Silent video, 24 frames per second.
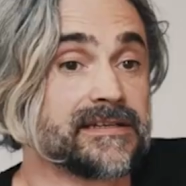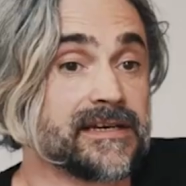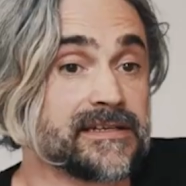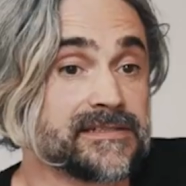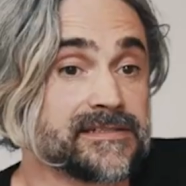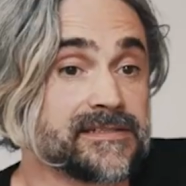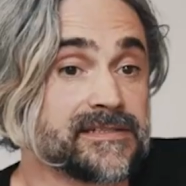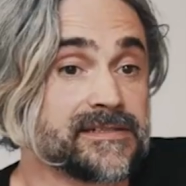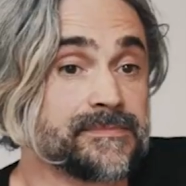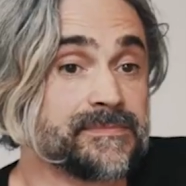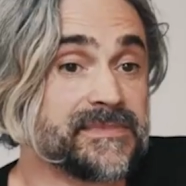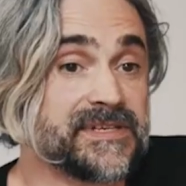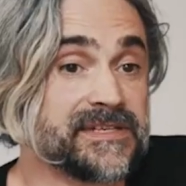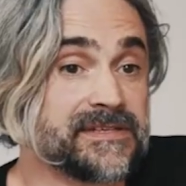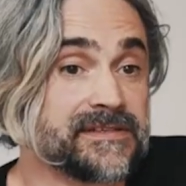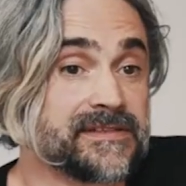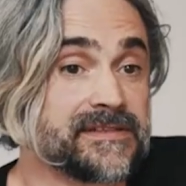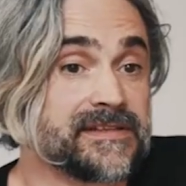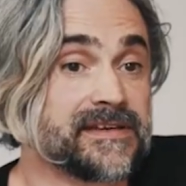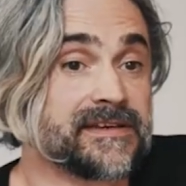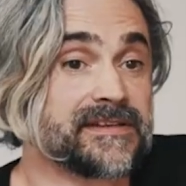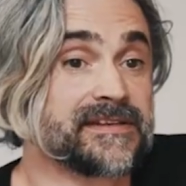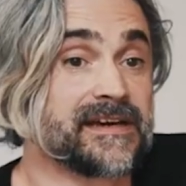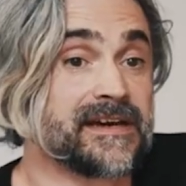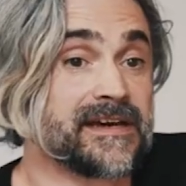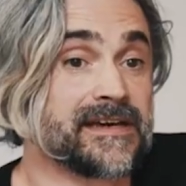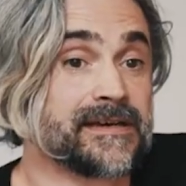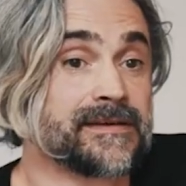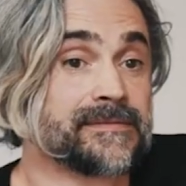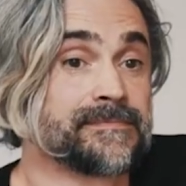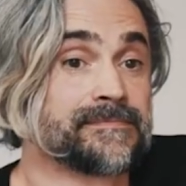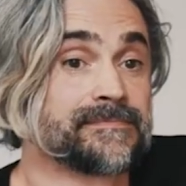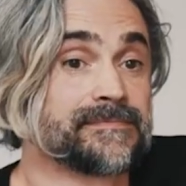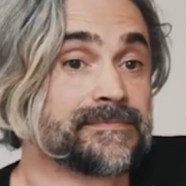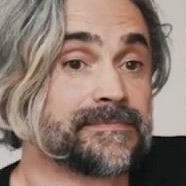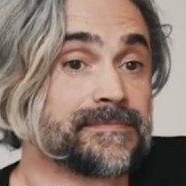Does it mean that
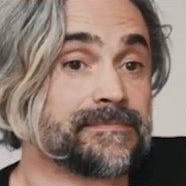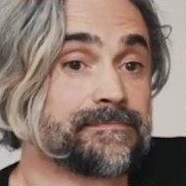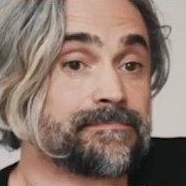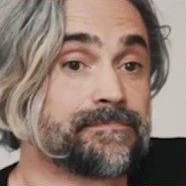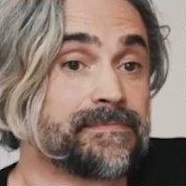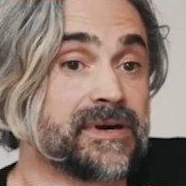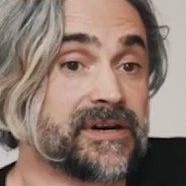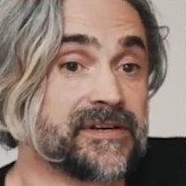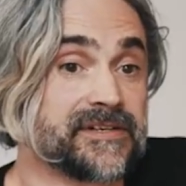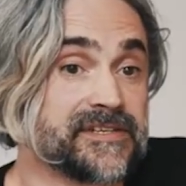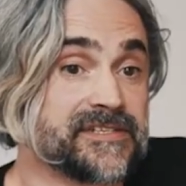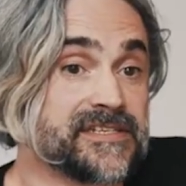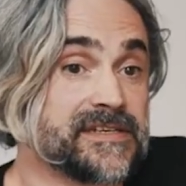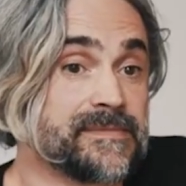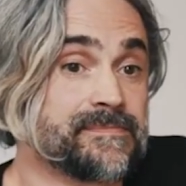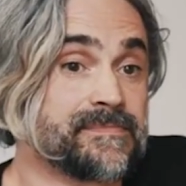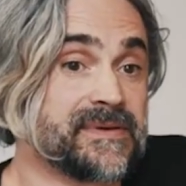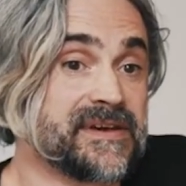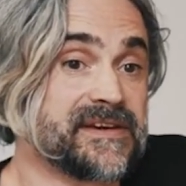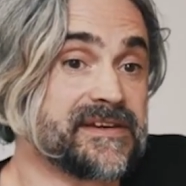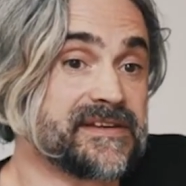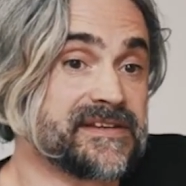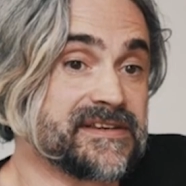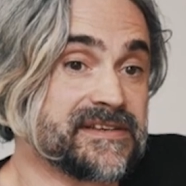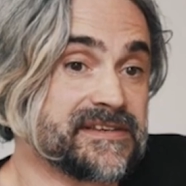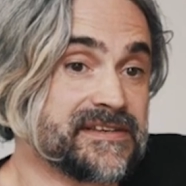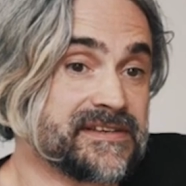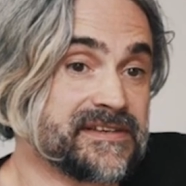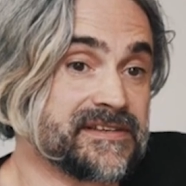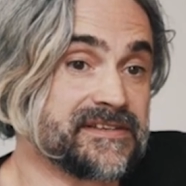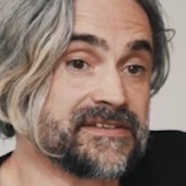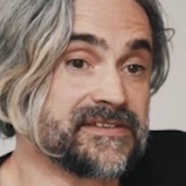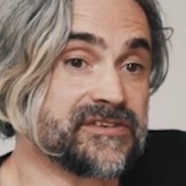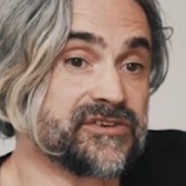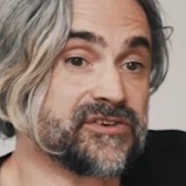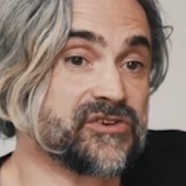I'm participating
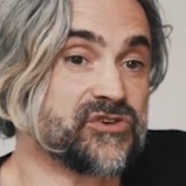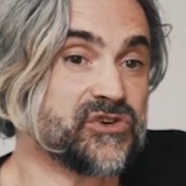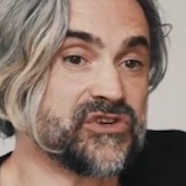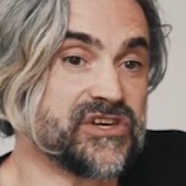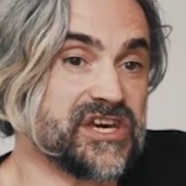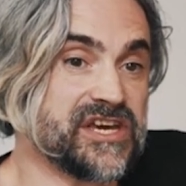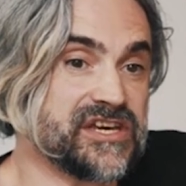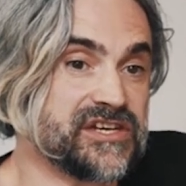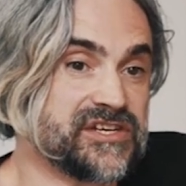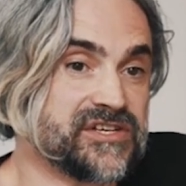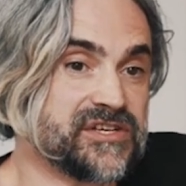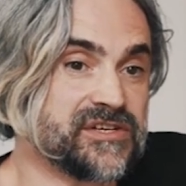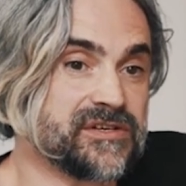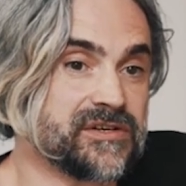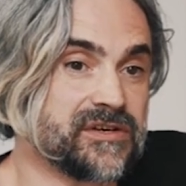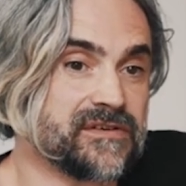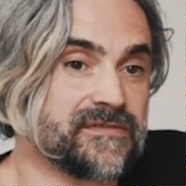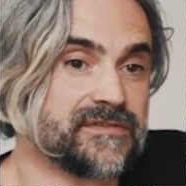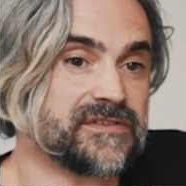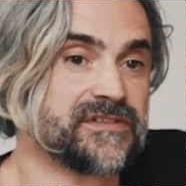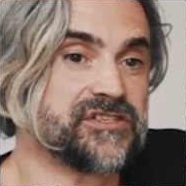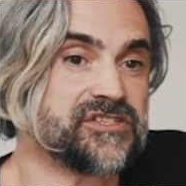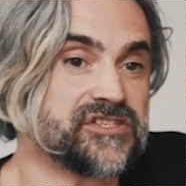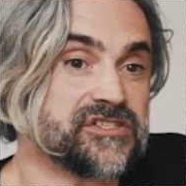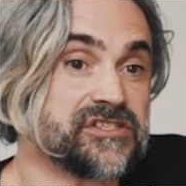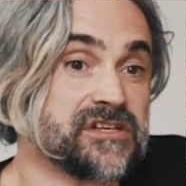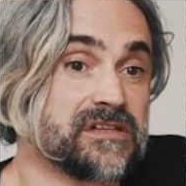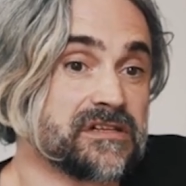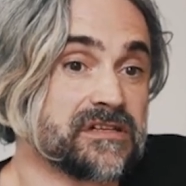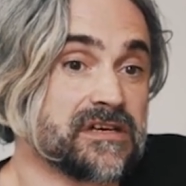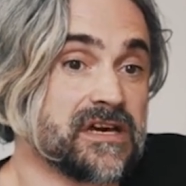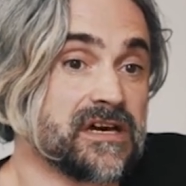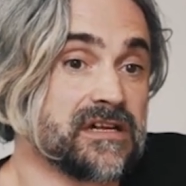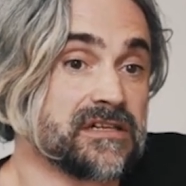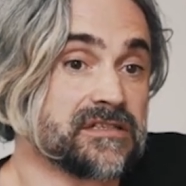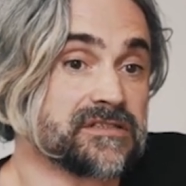in creation of digital
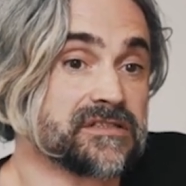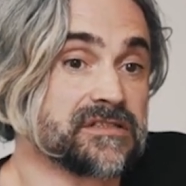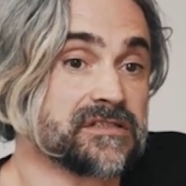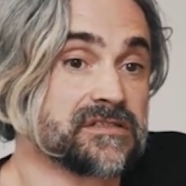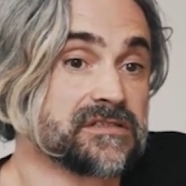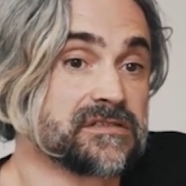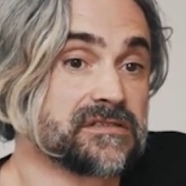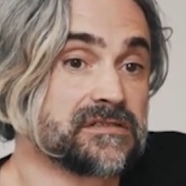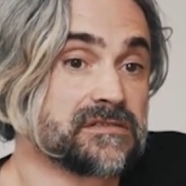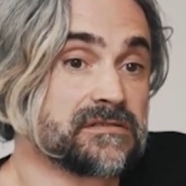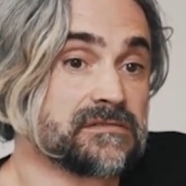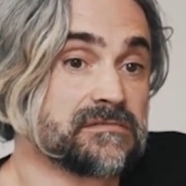culture?